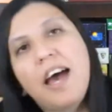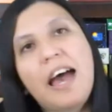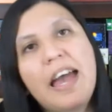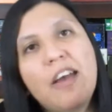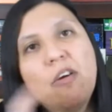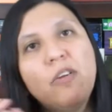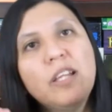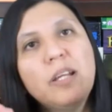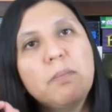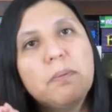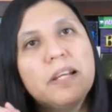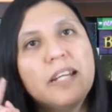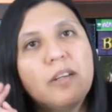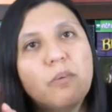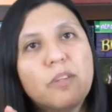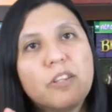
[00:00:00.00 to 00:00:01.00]
I only
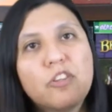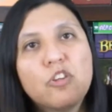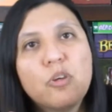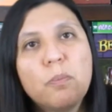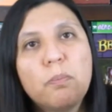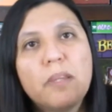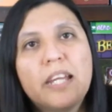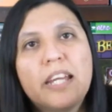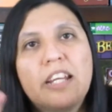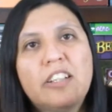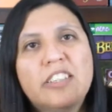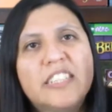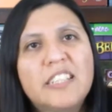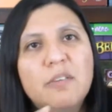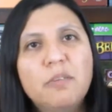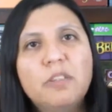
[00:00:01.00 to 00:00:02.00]
played it with 2
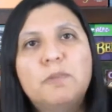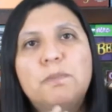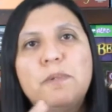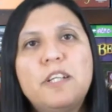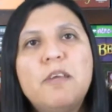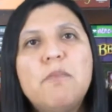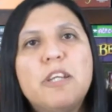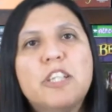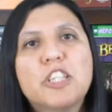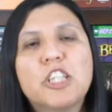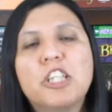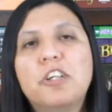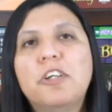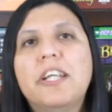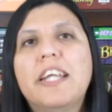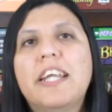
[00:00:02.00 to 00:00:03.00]
players, and it was pretty much a
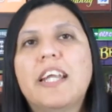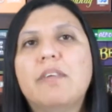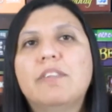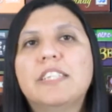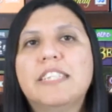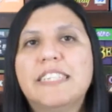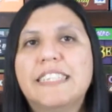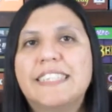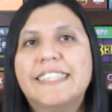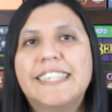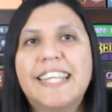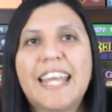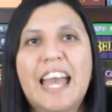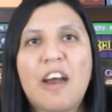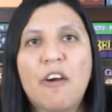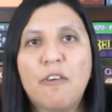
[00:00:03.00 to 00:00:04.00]
learning game, just to
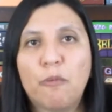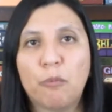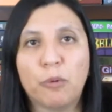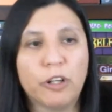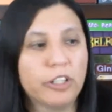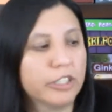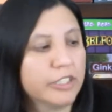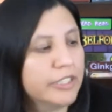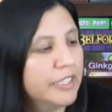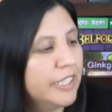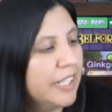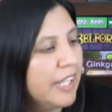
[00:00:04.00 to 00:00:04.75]
see how it worked.